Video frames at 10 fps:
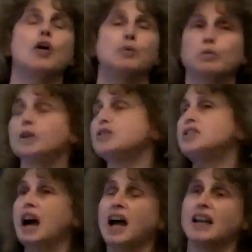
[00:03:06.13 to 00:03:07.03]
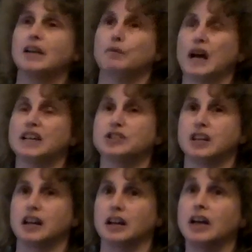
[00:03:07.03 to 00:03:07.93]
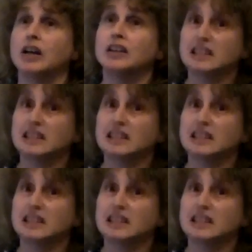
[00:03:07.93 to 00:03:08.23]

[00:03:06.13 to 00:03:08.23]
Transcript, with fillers: When we're done investing